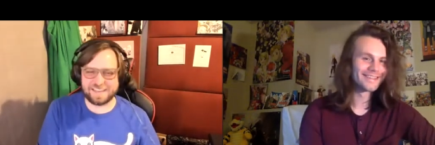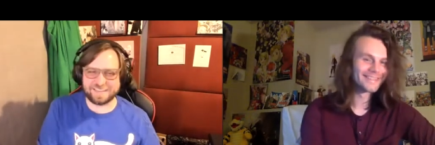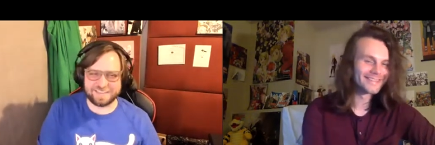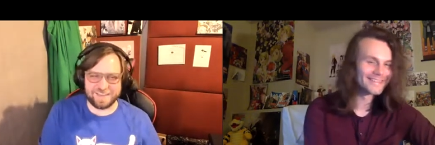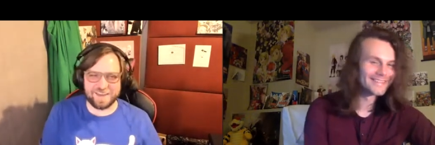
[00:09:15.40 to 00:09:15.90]

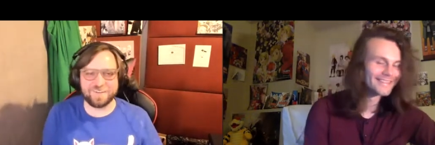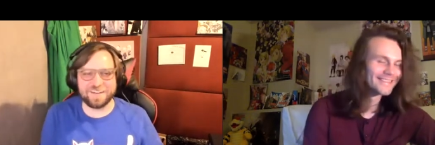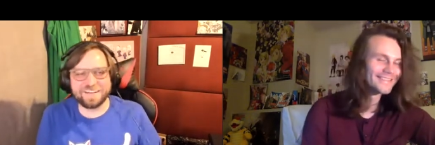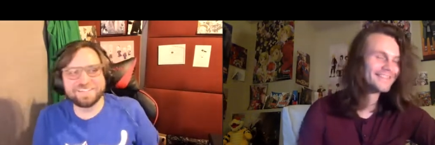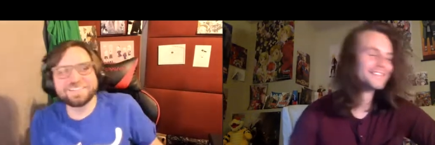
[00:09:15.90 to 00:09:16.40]
Speaker 1: yeah,
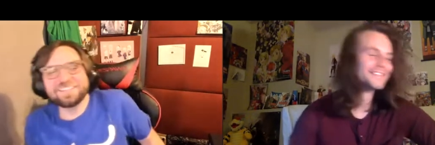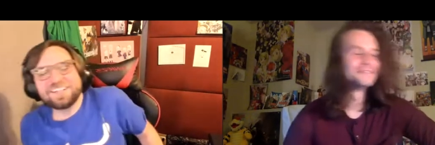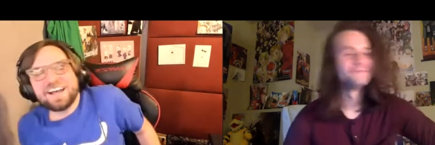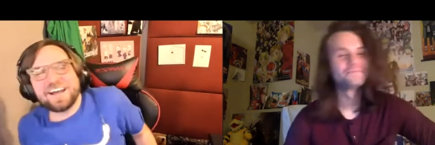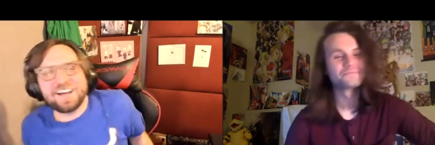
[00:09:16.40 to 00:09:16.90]
right.
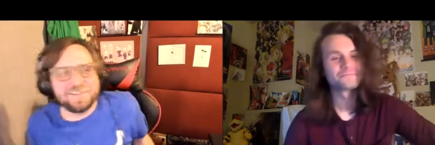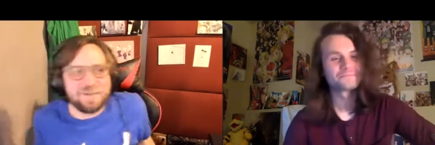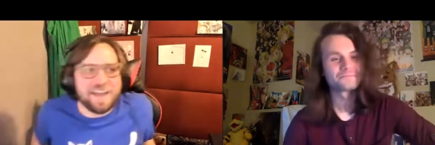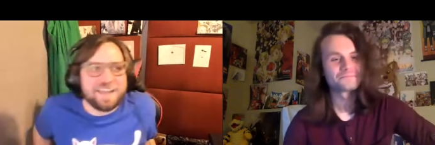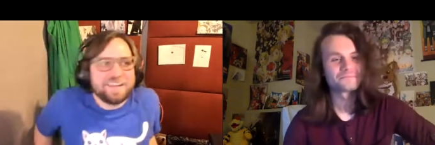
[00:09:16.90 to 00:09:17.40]

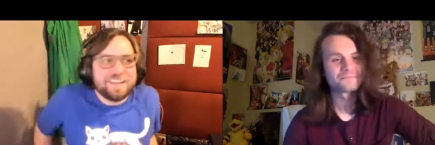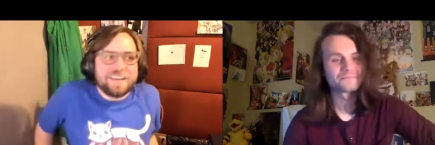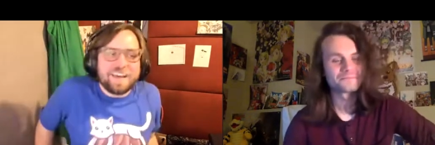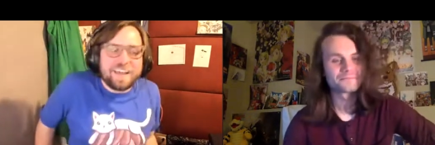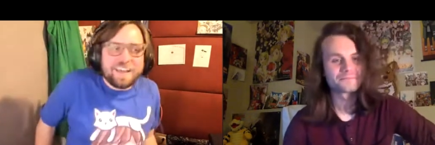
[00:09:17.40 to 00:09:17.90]
Um, I
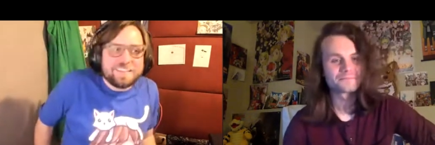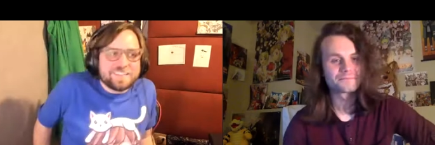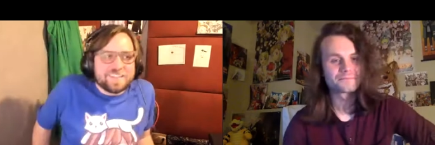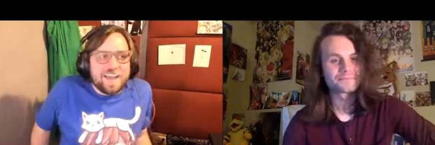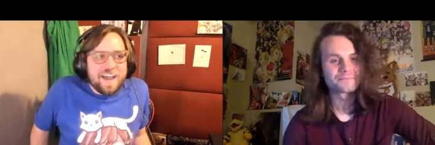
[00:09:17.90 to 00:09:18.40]
uh, I
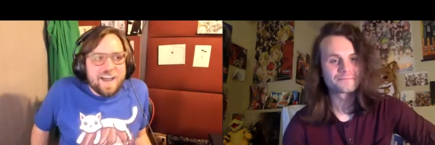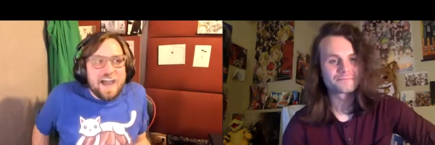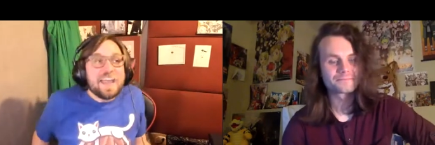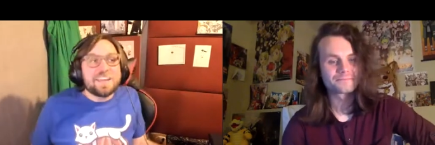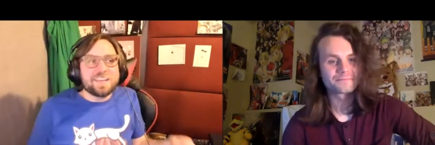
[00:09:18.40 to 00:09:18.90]

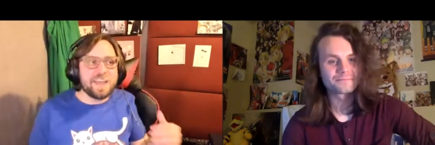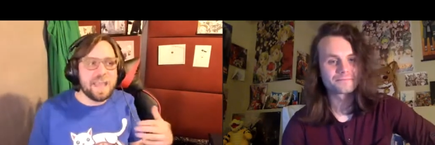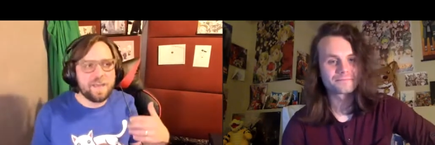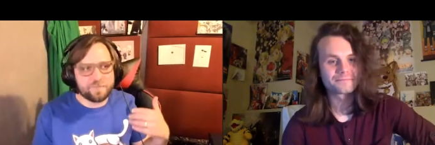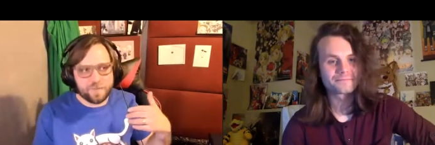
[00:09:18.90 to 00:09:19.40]
I didn't
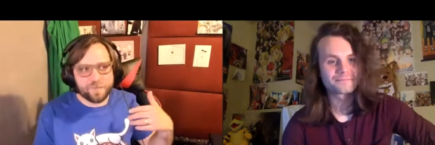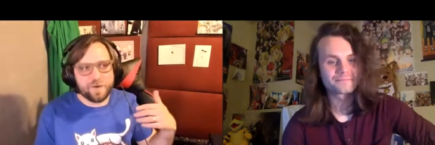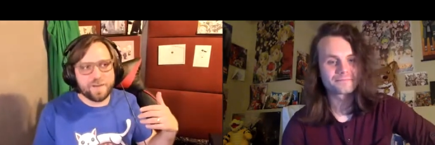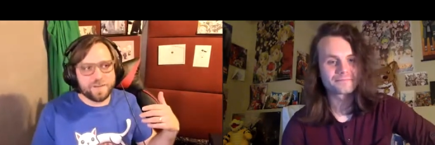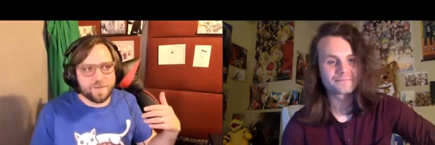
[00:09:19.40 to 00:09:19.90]
have the
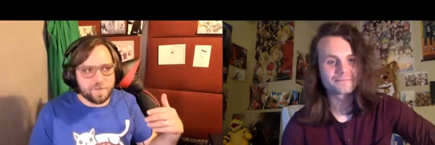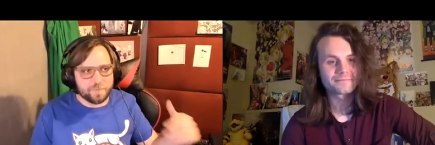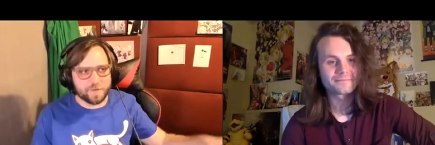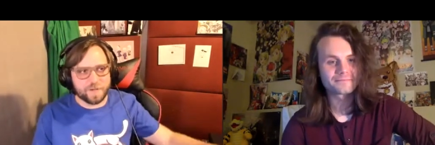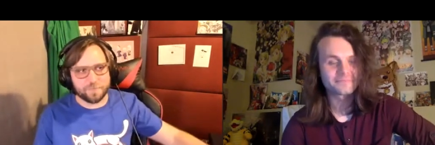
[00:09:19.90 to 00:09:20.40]
thought in
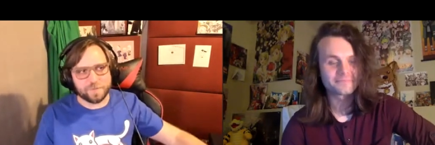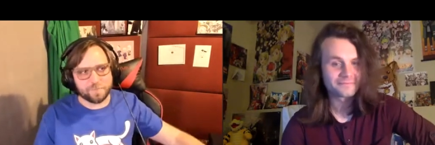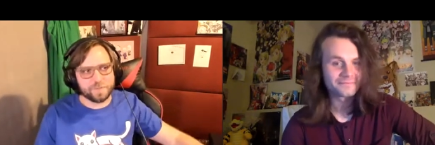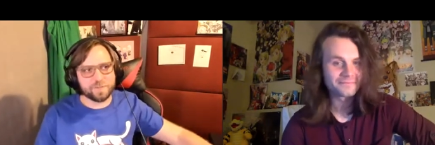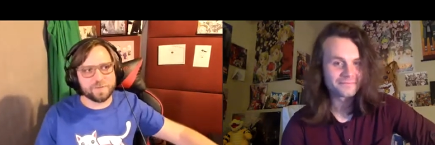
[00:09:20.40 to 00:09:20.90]
my brain,
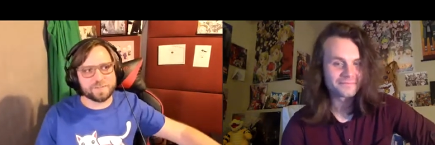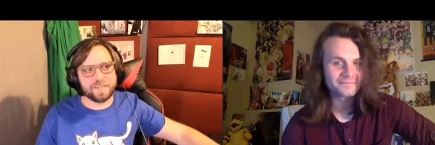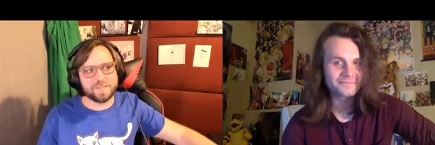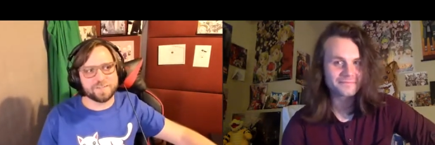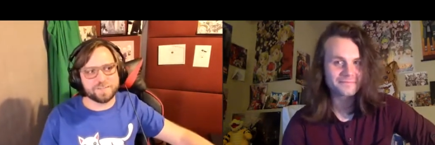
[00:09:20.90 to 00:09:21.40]
but but Chris
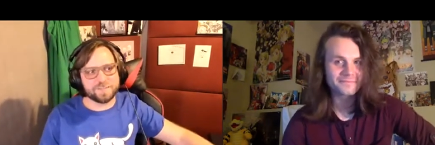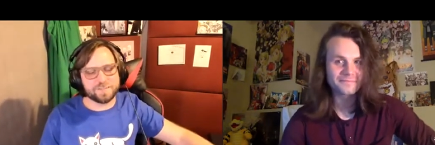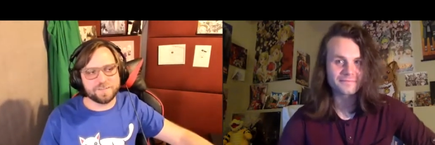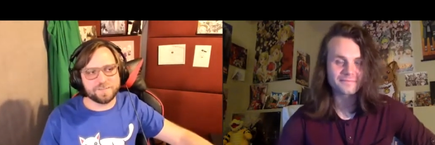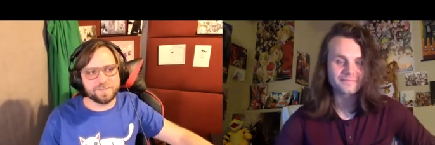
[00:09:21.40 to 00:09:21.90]

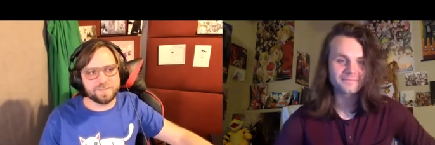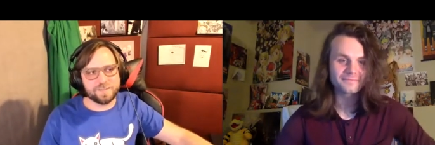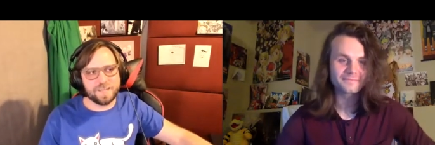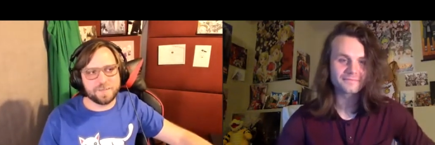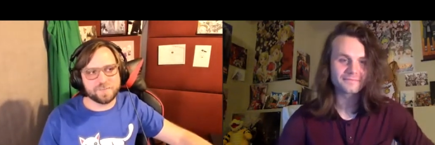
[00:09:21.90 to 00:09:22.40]
Cason
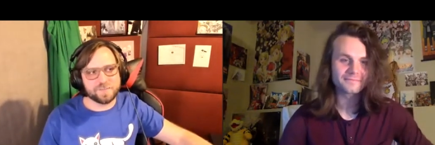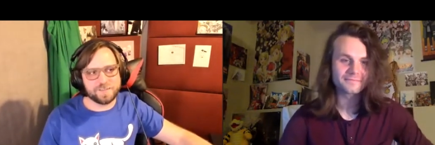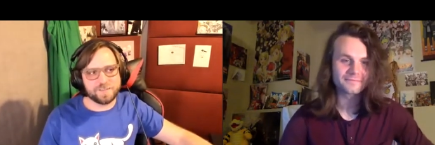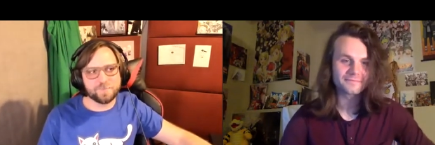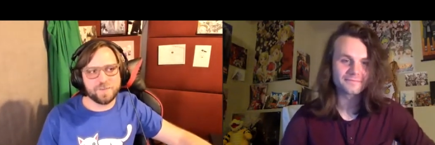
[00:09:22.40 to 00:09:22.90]
keeps
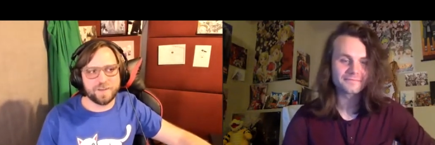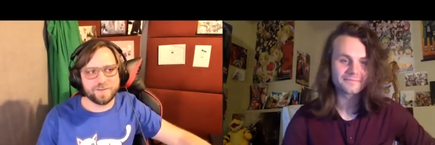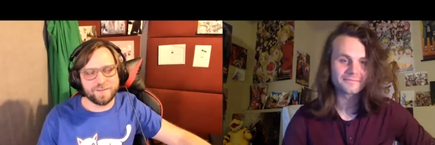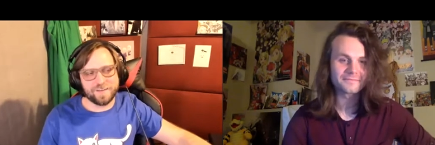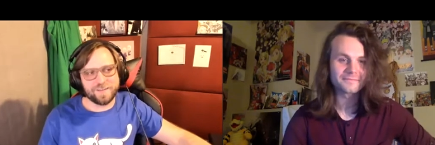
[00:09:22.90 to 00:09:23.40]
kept
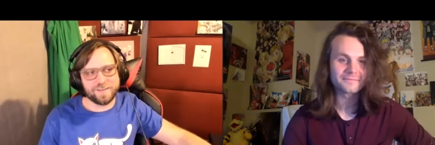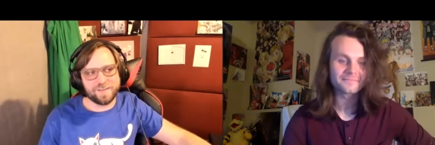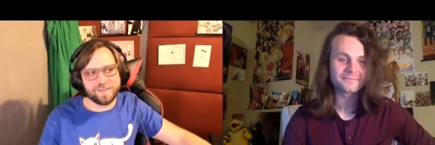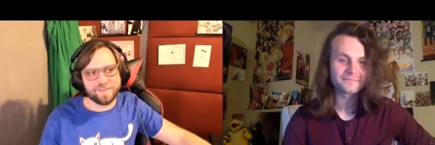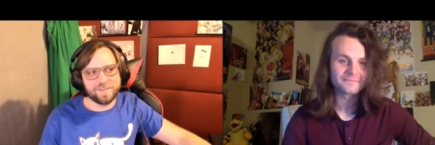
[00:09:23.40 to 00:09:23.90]
on uh,
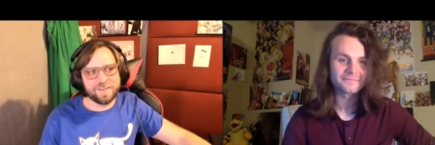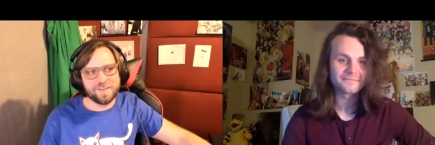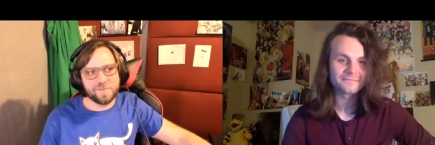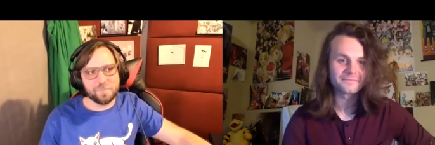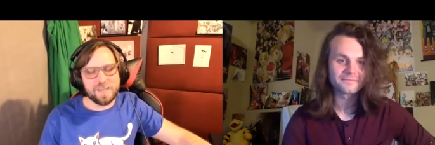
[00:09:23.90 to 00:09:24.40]
uh,
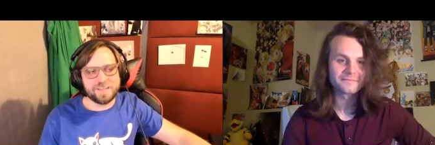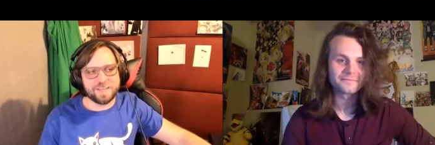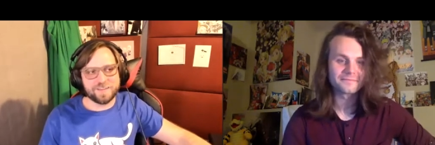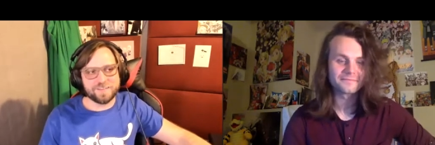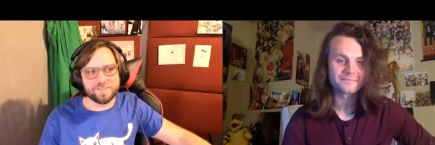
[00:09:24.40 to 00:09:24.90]

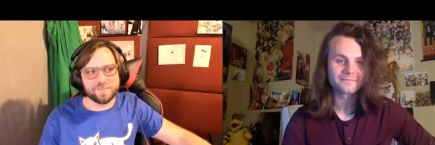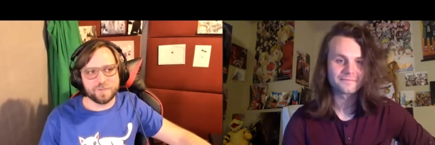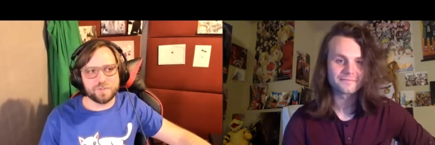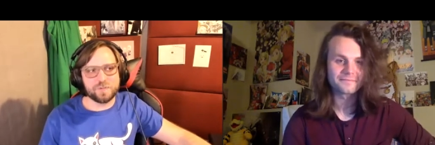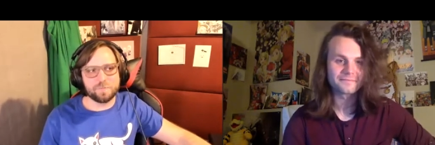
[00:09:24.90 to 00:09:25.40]
making
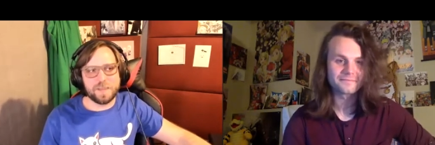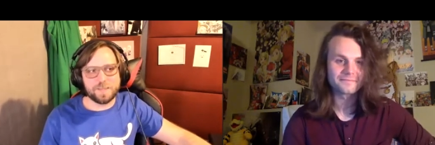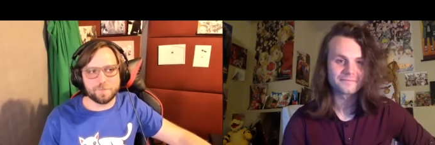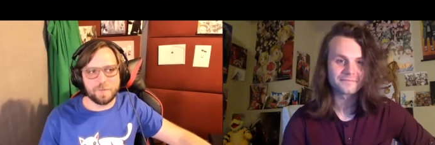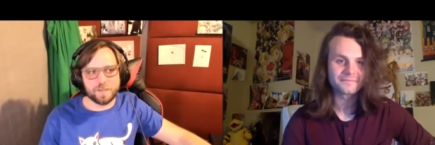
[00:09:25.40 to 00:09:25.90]
the
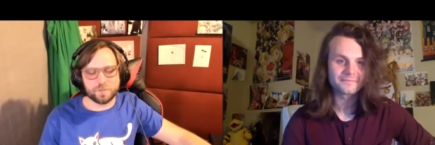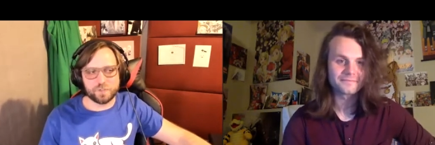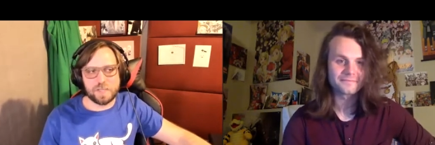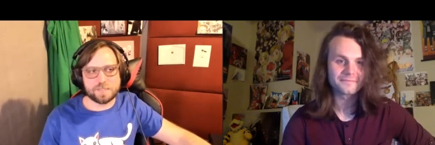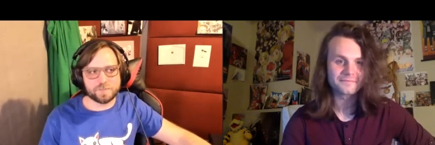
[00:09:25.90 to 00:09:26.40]
making Michael
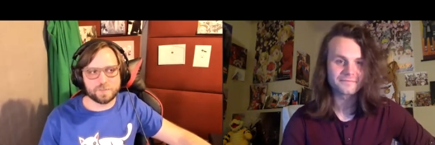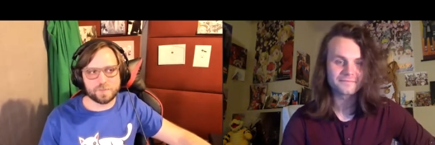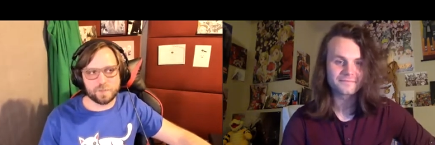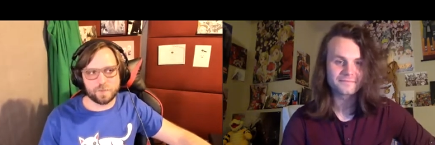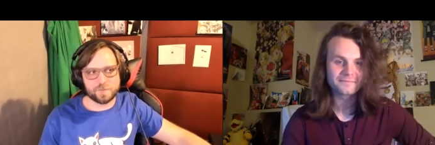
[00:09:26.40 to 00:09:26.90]

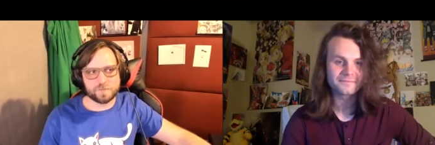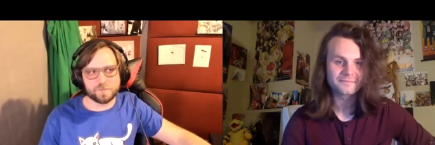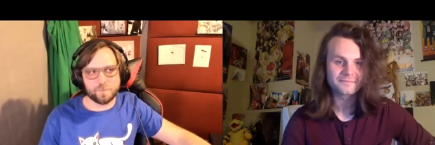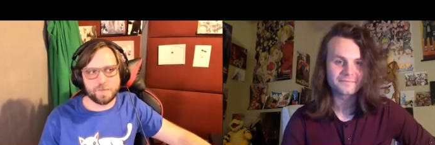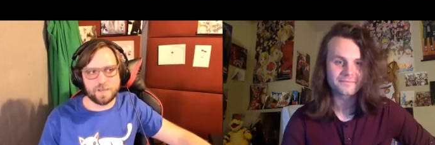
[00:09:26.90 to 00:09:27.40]
Jackson jokes
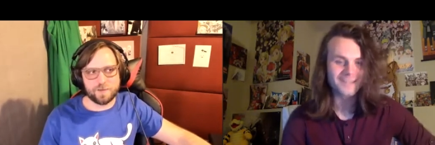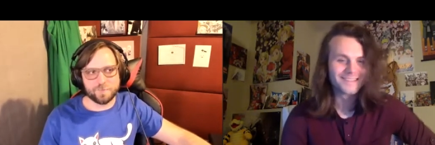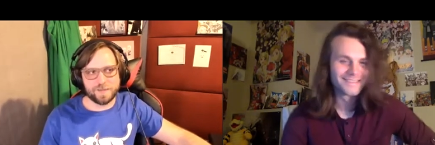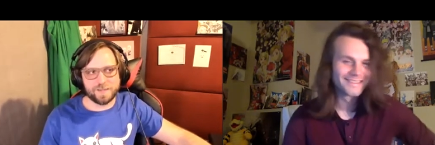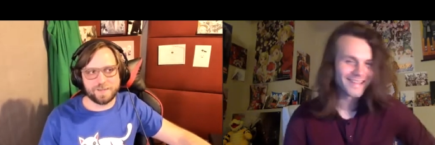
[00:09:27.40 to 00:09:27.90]
about
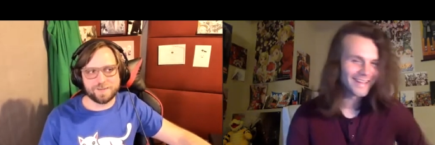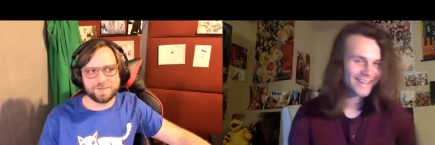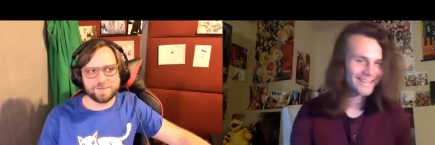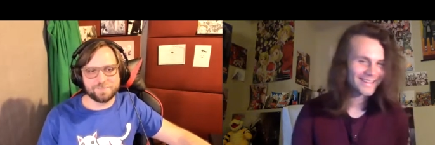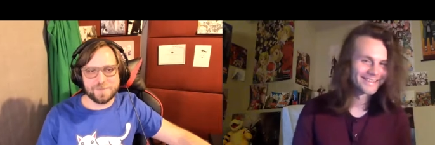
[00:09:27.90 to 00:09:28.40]
my
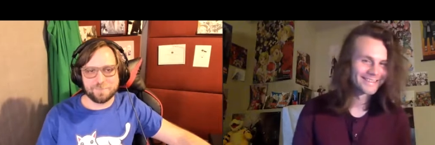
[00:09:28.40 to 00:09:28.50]
my